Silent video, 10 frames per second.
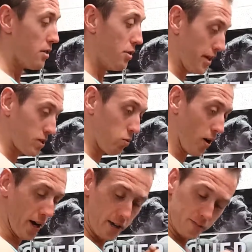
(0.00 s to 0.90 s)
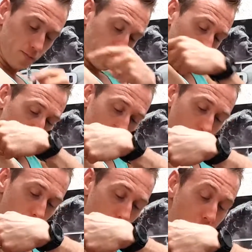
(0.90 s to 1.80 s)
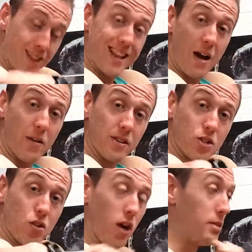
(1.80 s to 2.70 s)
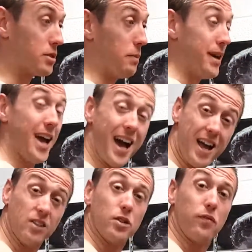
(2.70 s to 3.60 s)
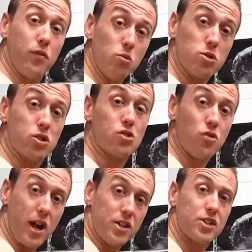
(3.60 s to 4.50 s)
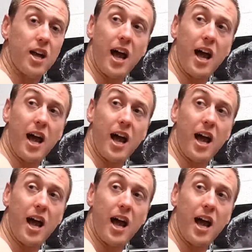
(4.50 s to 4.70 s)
This way, we're allowing the triceps to be under full stretch